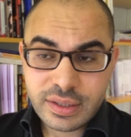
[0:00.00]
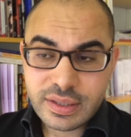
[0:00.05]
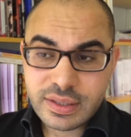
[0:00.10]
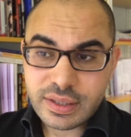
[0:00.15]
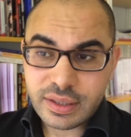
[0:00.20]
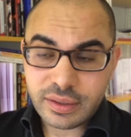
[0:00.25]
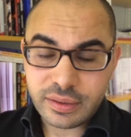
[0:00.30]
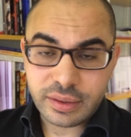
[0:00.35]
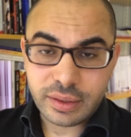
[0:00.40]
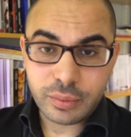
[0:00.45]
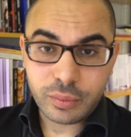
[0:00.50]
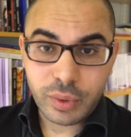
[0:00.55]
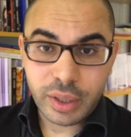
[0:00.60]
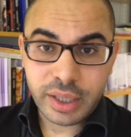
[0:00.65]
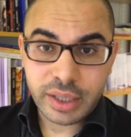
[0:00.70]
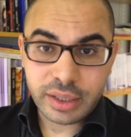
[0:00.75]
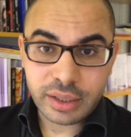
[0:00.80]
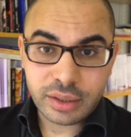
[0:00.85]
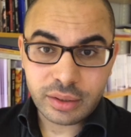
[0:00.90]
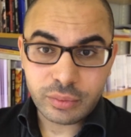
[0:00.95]
So the
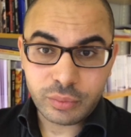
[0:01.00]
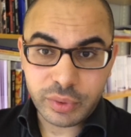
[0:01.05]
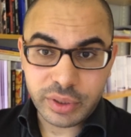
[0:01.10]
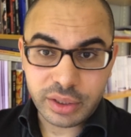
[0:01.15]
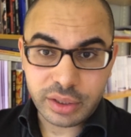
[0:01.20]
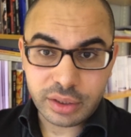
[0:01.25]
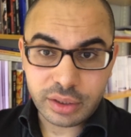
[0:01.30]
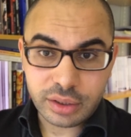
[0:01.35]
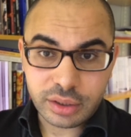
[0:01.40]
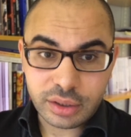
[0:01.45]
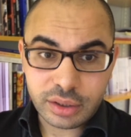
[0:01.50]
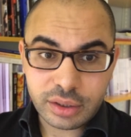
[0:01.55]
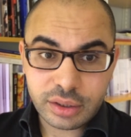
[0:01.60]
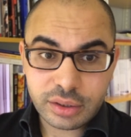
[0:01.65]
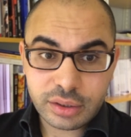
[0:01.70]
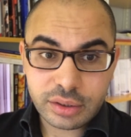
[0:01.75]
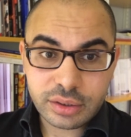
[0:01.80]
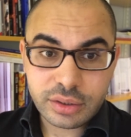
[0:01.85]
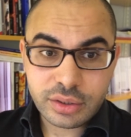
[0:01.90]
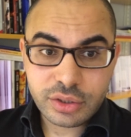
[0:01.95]
way we
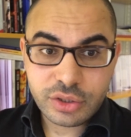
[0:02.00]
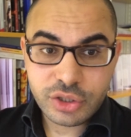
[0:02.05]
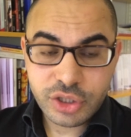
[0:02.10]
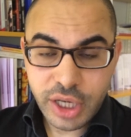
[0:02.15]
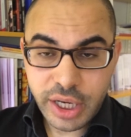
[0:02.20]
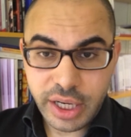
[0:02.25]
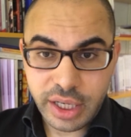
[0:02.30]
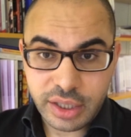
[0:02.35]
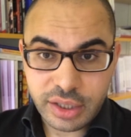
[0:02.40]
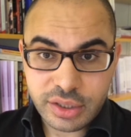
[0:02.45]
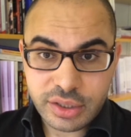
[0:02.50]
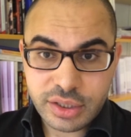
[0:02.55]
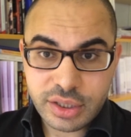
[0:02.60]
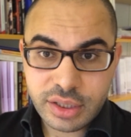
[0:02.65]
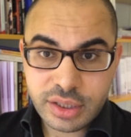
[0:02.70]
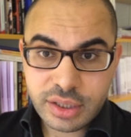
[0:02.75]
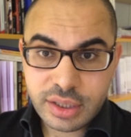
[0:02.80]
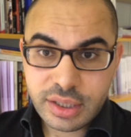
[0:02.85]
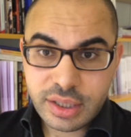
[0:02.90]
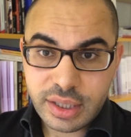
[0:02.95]

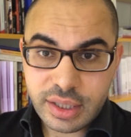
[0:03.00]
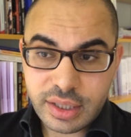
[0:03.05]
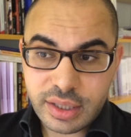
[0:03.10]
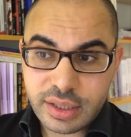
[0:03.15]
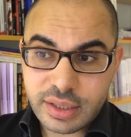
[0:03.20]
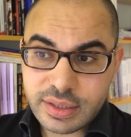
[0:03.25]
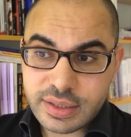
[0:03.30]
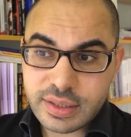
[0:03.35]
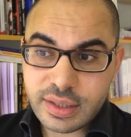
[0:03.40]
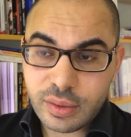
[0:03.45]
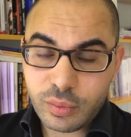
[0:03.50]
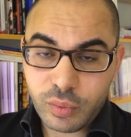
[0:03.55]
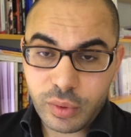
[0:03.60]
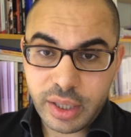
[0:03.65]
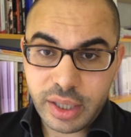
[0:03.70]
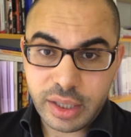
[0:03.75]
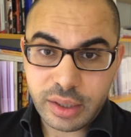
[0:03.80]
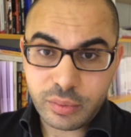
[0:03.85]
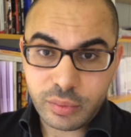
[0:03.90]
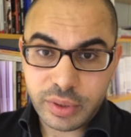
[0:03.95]
change is the
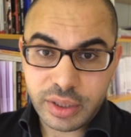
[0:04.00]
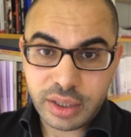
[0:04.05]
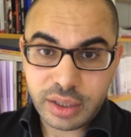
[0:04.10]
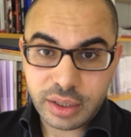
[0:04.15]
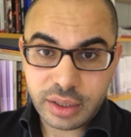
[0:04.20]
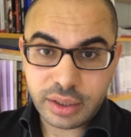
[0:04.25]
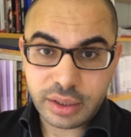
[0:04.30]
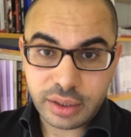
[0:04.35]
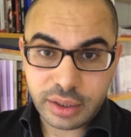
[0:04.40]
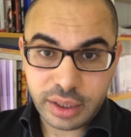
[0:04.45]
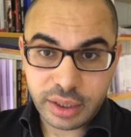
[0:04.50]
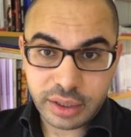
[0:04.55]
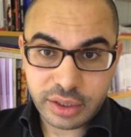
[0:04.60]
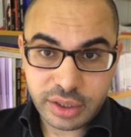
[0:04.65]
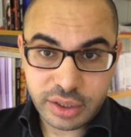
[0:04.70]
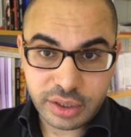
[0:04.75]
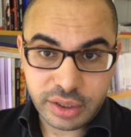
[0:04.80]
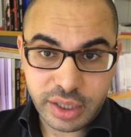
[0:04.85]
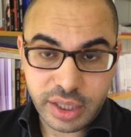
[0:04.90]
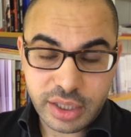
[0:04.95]
way we
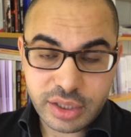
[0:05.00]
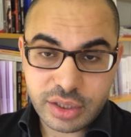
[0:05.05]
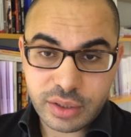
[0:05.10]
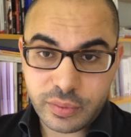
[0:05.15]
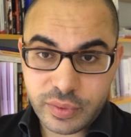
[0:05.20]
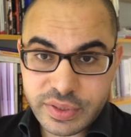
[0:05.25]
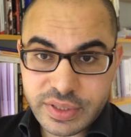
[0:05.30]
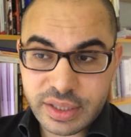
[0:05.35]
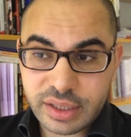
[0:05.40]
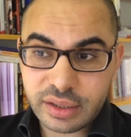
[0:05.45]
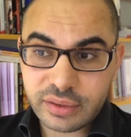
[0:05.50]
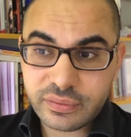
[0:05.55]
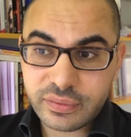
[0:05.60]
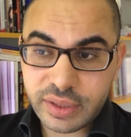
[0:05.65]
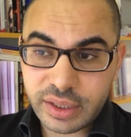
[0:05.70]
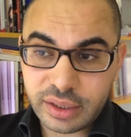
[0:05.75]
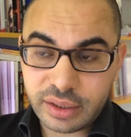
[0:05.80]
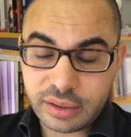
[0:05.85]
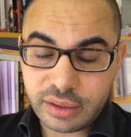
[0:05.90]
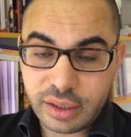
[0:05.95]
engage ourselves
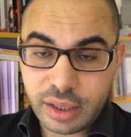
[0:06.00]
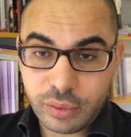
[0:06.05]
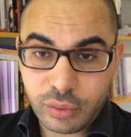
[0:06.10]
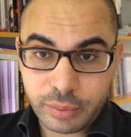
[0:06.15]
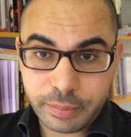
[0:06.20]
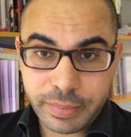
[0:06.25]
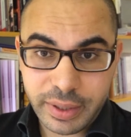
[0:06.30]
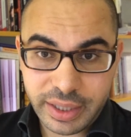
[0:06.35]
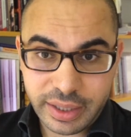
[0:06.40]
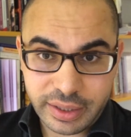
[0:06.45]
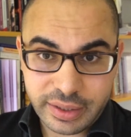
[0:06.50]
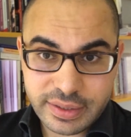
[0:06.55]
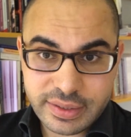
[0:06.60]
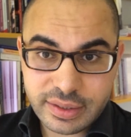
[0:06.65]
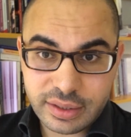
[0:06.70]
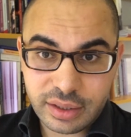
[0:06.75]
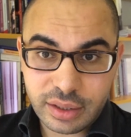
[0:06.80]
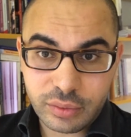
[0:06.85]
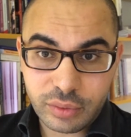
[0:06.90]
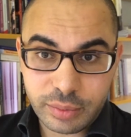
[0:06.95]
in our
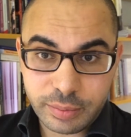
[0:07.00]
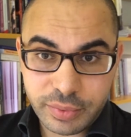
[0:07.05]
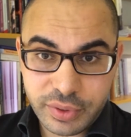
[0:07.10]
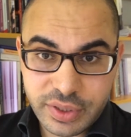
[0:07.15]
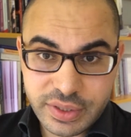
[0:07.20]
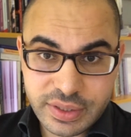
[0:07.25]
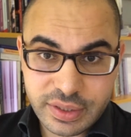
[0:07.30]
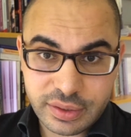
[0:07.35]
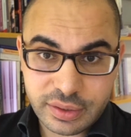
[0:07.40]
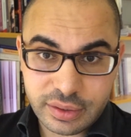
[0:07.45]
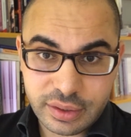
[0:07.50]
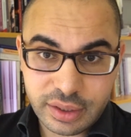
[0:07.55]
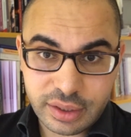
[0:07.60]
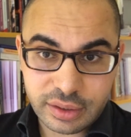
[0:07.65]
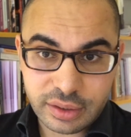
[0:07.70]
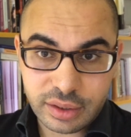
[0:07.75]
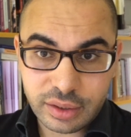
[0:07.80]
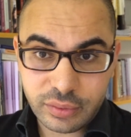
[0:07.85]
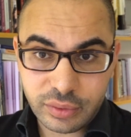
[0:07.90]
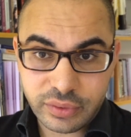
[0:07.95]
past, in our present,
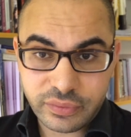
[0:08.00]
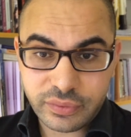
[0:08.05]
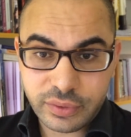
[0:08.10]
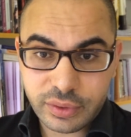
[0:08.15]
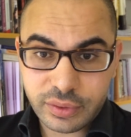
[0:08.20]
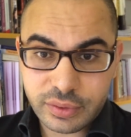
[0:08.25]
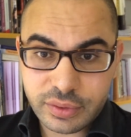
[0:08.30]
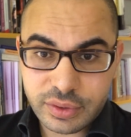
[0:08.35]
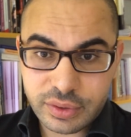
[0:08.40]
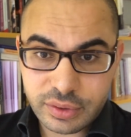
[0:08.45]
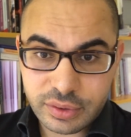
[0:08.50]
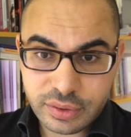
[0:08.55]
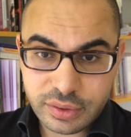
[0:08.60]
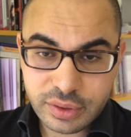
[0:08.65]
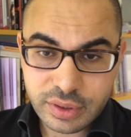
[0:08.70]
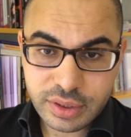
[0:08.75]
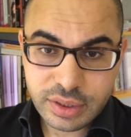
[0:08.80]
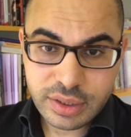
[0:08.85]
and in our future.